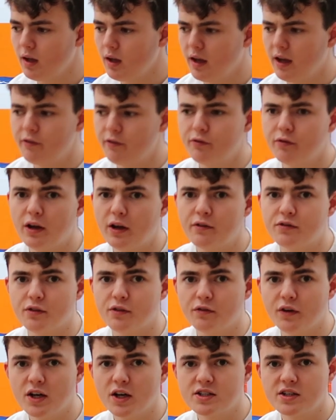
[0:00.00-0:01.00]
If
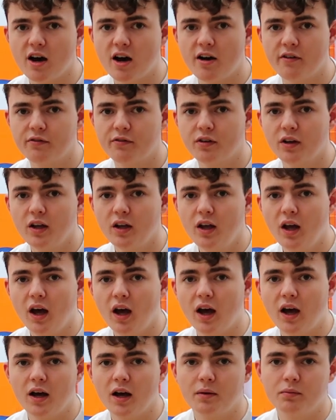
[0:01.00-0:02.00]
the first half
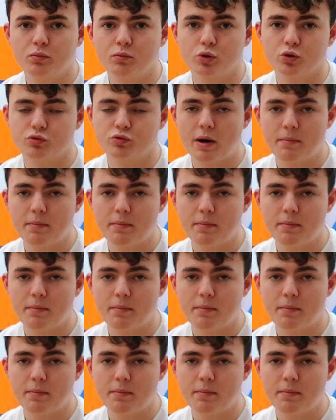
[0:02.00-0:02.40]
was